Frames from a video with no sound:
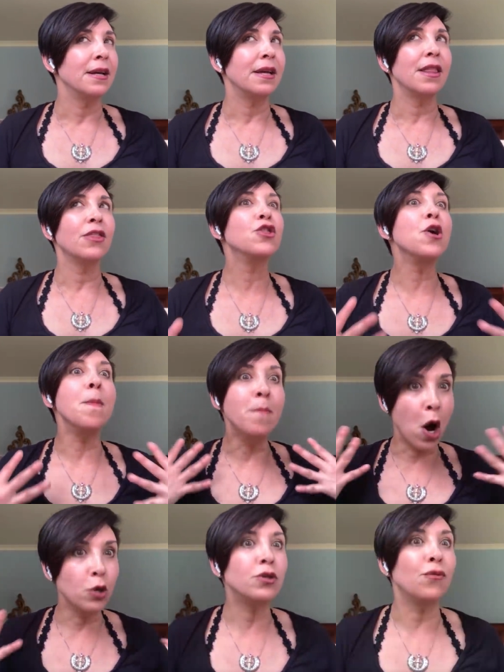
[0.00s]
the
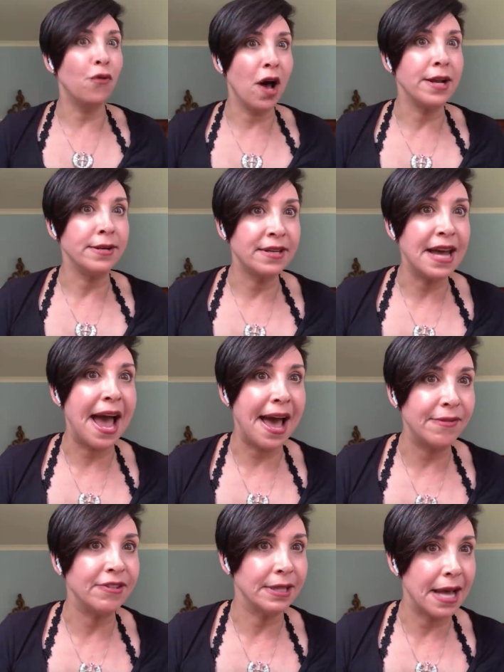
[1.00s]
most fun to
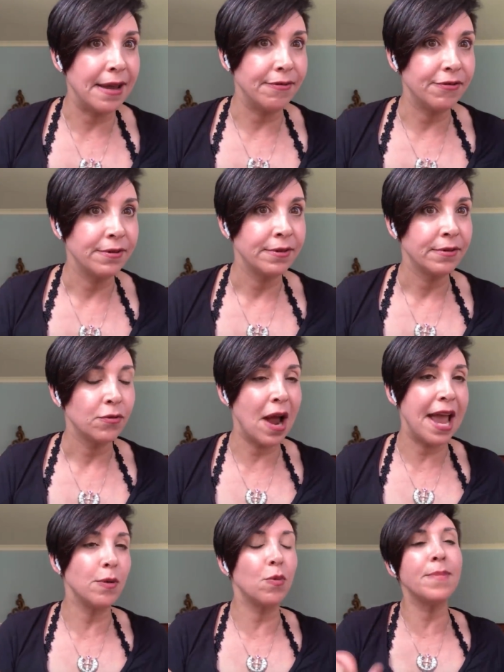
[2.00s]
have in life
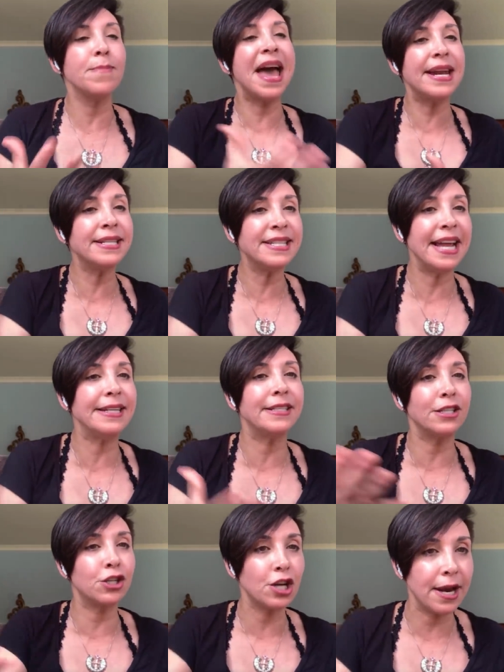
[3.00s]
right we meditate
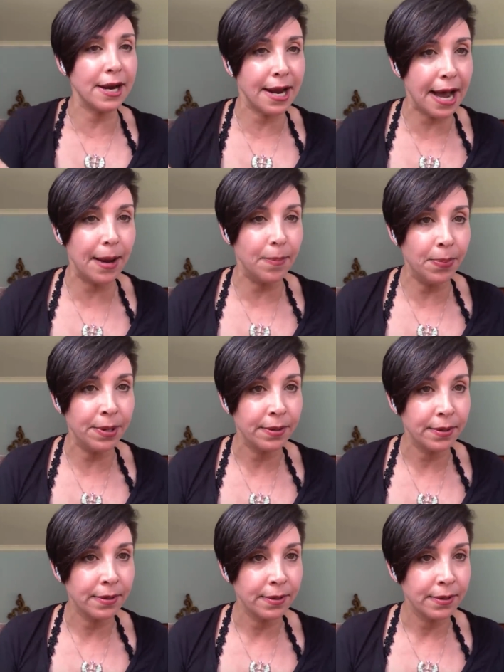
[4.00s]
to shut it up
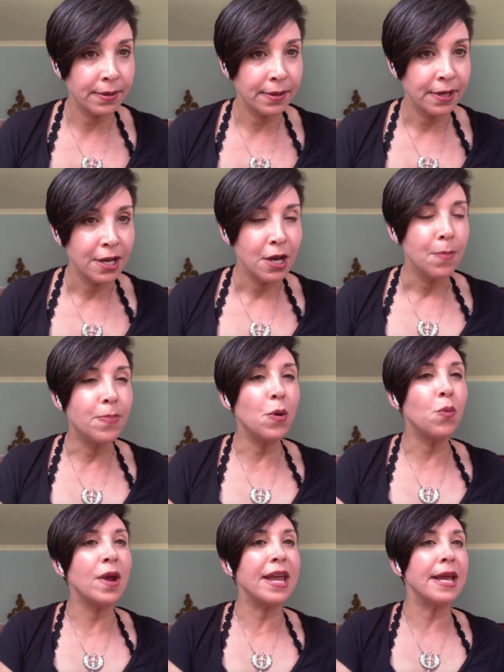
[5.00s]
yeah
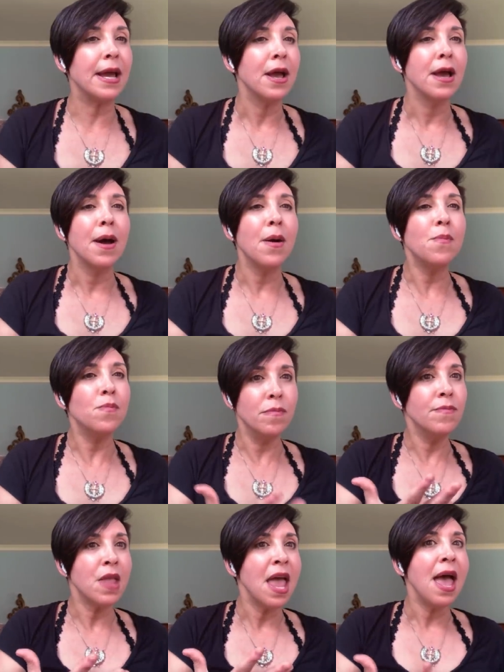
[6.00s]
but we
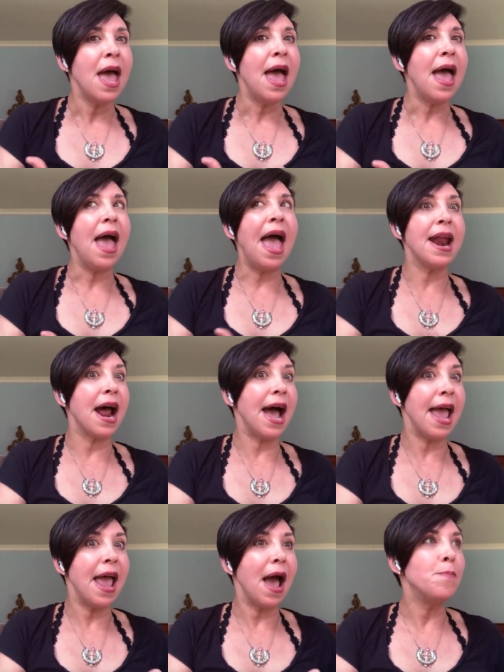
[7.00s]
and
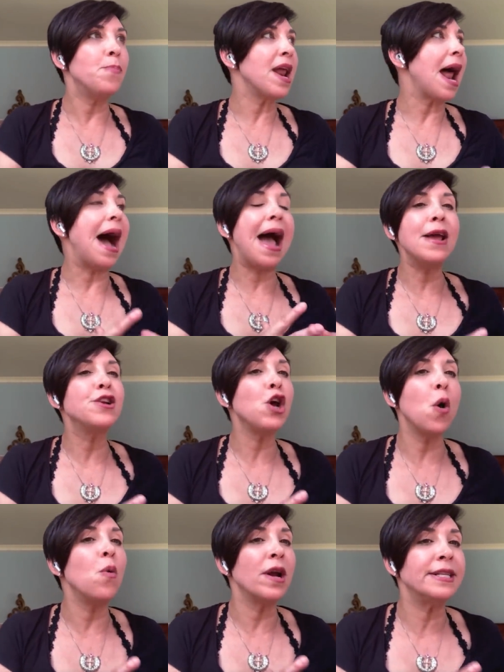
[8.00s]
I, but I
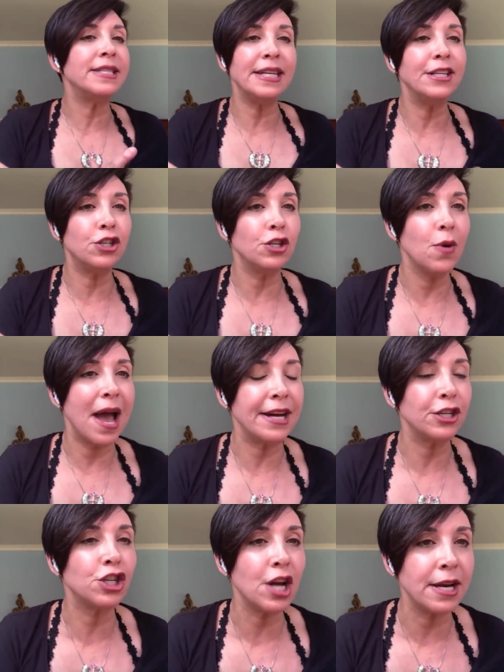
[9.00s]
don't want to teach you how
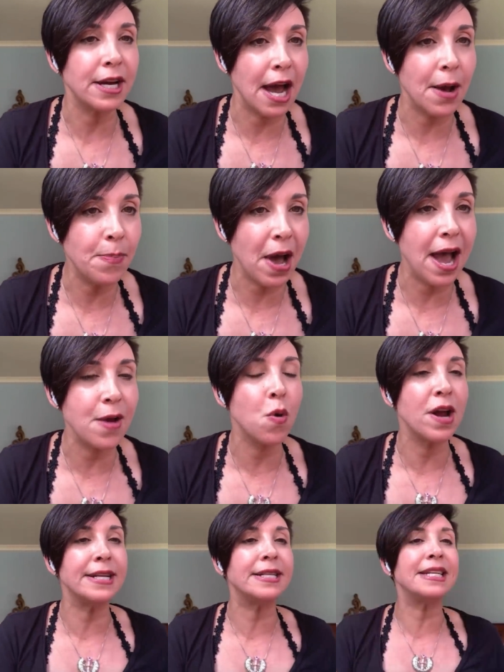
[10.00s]
to shut it up. I
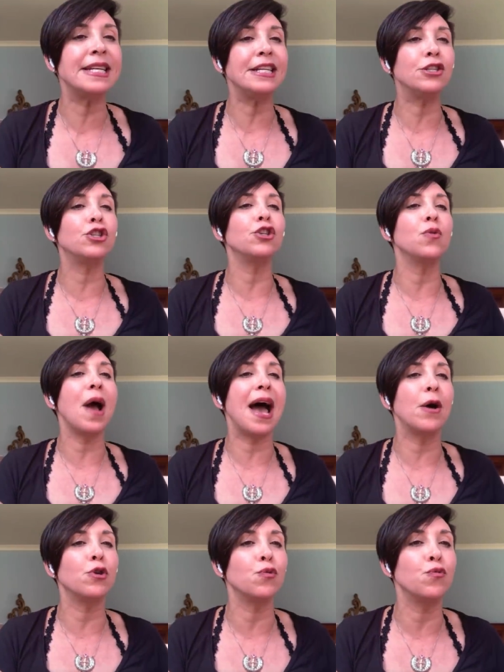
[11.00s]
want to teach you
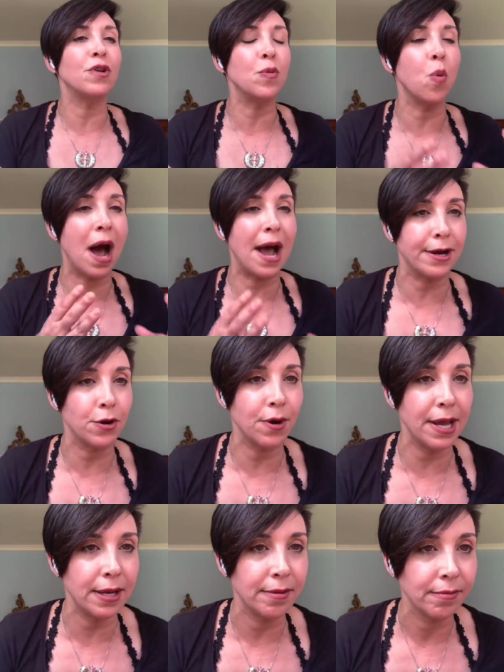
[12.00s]
how to rewire
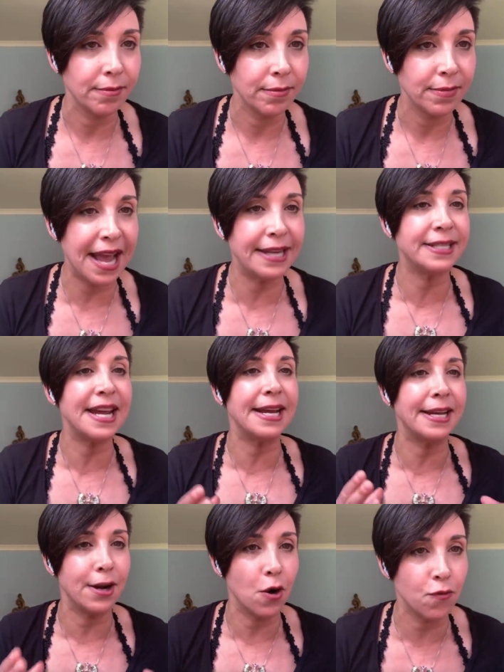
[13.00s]
it and
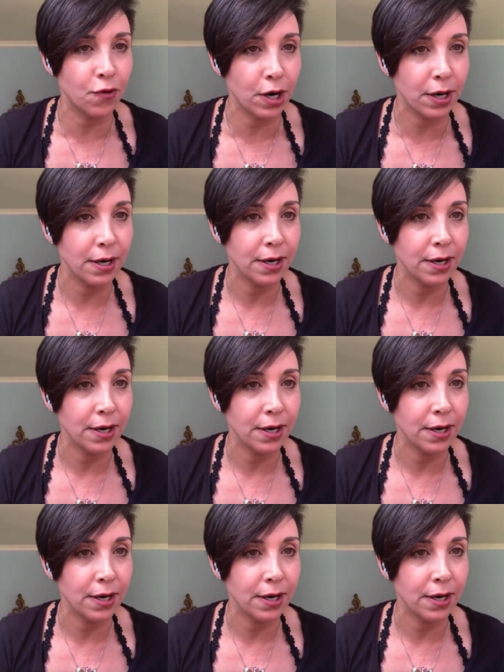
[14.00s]
take it over